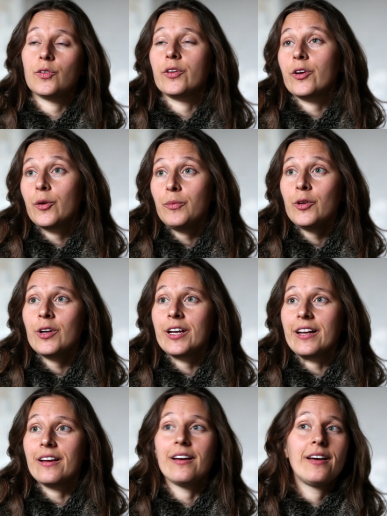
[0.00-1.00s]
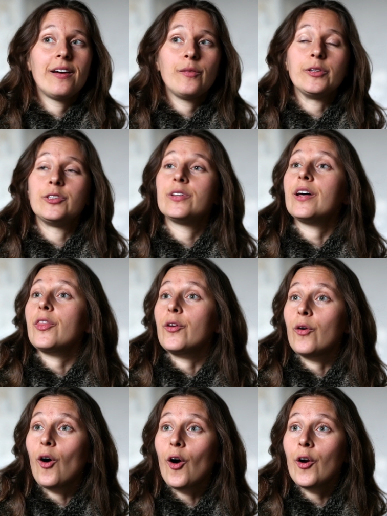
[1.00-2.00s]
for the community. We do that
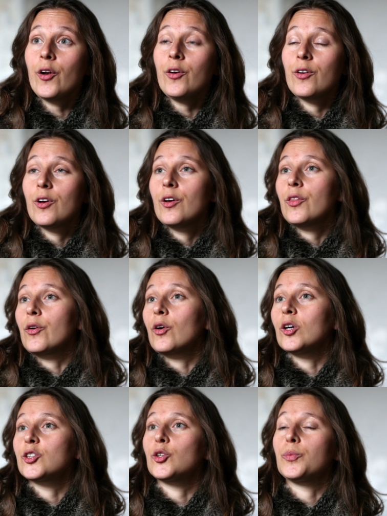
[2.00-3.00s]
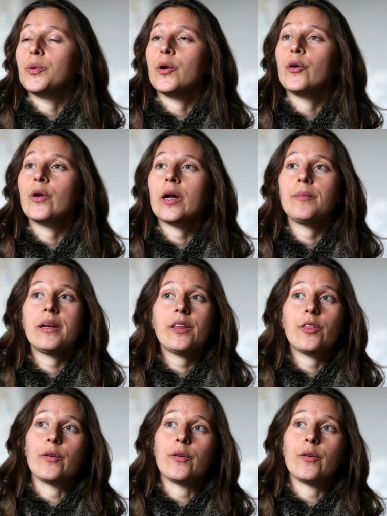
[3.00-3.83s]
through art, through cultural programming,